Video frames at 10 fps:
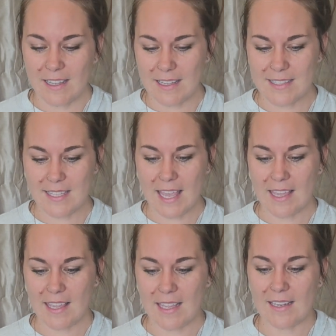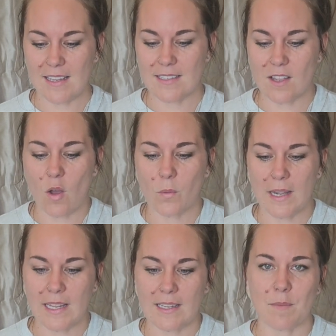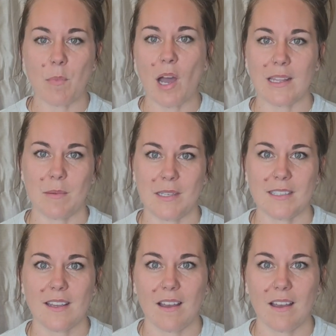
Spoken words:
it's like it is already an embodiment